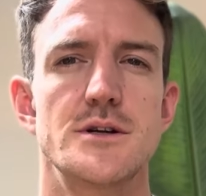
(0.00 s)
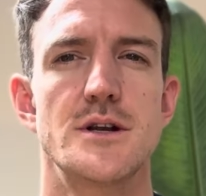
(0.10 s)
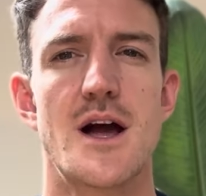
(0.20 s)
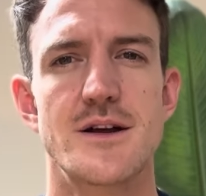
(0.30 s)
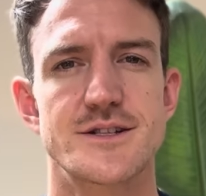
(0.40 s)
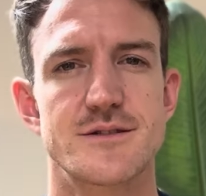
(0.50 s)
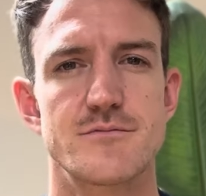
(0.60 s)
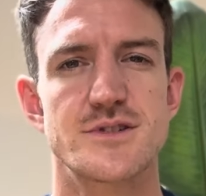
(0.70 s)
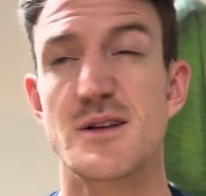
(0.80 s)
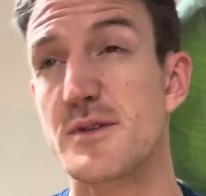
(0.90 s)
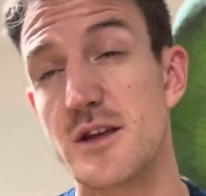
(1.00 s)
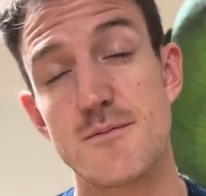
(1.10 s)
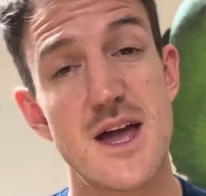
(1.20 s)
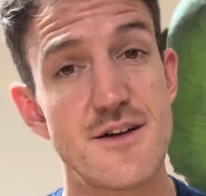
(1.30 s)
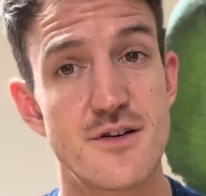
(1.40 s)
Now, it's something you
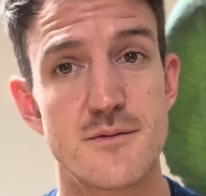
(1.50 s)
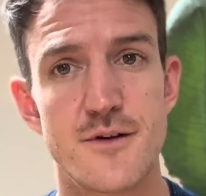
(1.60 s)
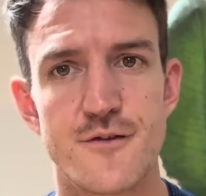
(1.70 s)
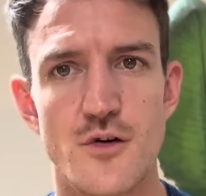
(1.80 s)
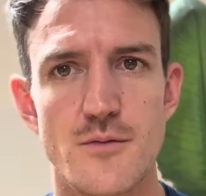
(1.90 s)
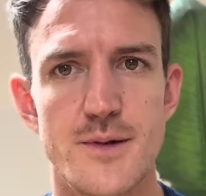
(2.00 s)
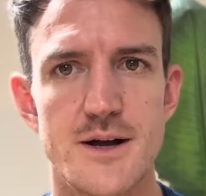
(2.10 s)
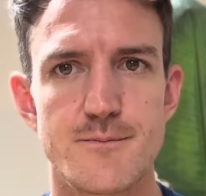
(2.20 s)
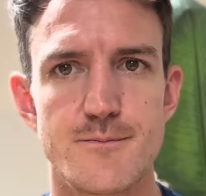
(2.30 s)
may have heard before, but